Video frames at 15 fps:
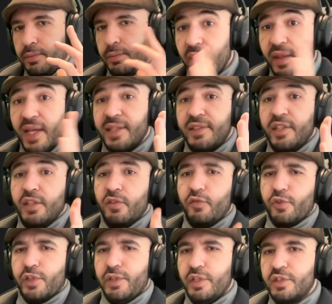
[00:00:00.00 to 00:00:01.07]
That's it
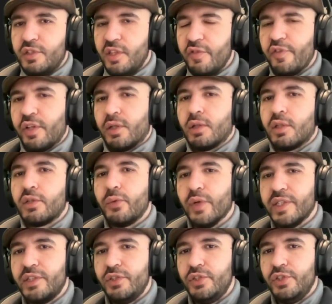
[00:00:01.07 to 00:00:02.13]
for this difficult
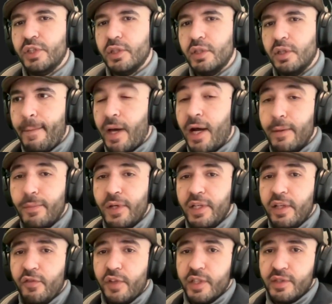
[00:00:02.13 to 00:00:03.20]
question. I
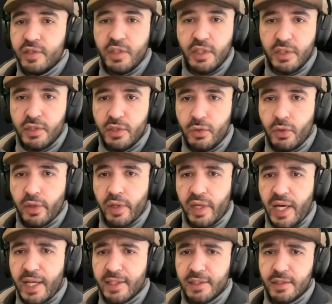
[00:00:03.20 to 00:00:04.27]
believe it's easy to
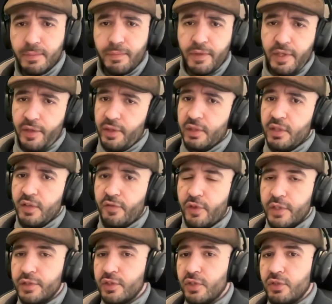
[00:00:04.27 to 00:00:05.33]
grasp the
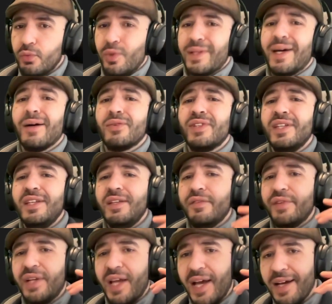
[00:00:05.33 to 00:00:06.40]
differences without
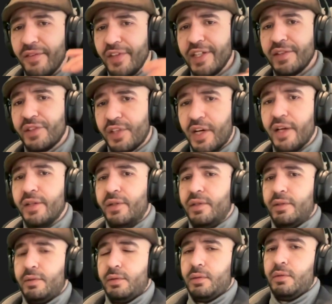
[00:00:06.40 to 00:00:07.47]
even having tried
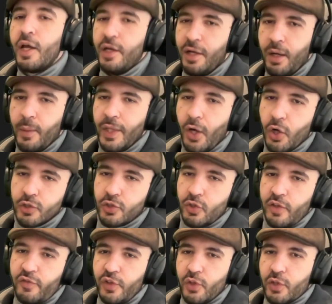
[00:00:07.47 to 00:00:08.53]
it. Oh, but also,
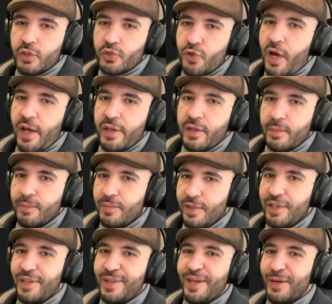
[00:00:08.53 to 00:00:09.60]
if you can try them,
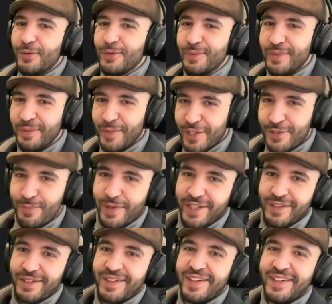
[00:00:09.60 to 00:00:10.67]
that would be much
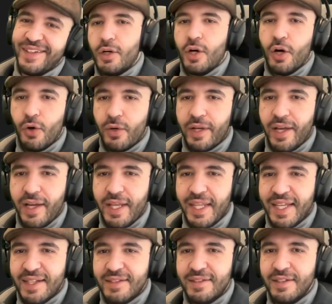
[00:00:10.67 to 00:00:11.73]
better. Okay,
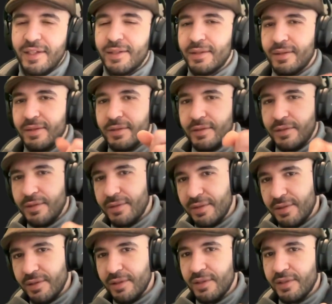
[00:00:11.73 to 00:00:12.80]
that's it.
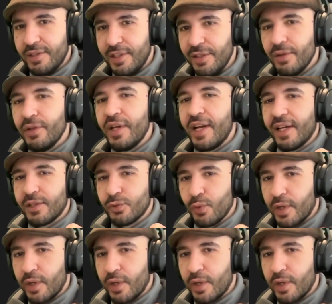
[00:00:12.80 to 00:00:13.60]
See you in the next